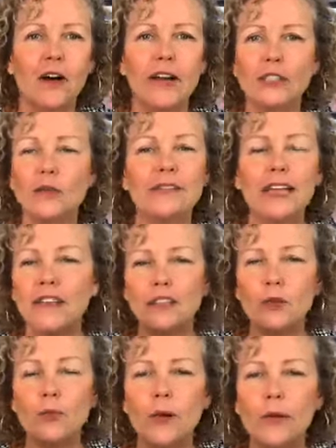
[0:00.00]
Okay, so
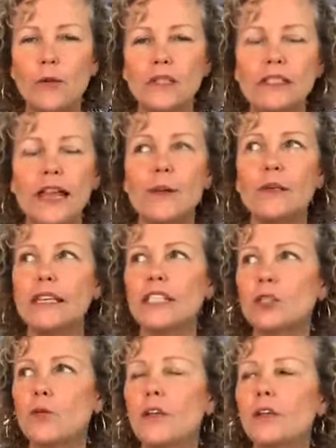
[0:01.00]
what I was saying was I
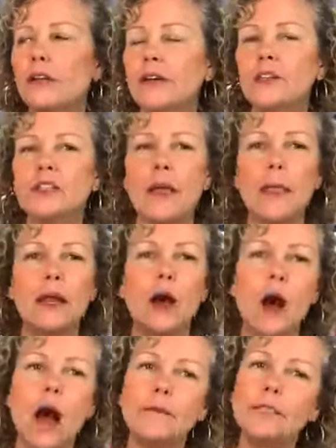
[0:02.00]
just want you to understand that
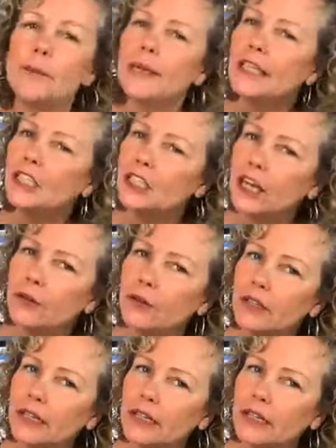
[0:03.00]
I'm speaking
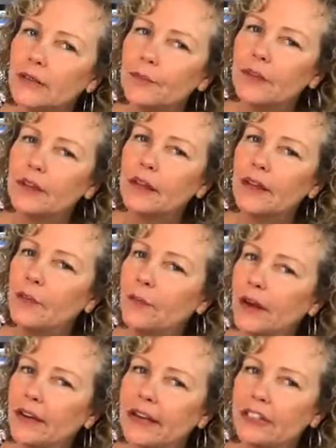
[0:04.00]
generally in the
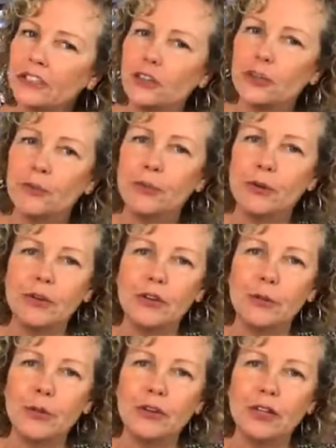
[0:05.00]
bariatric
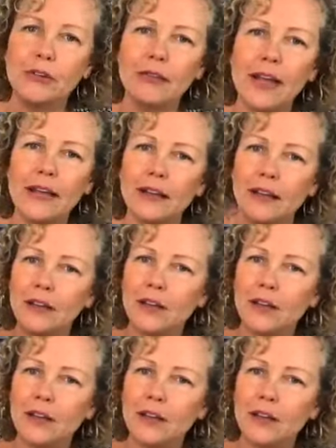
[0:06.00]
community, right?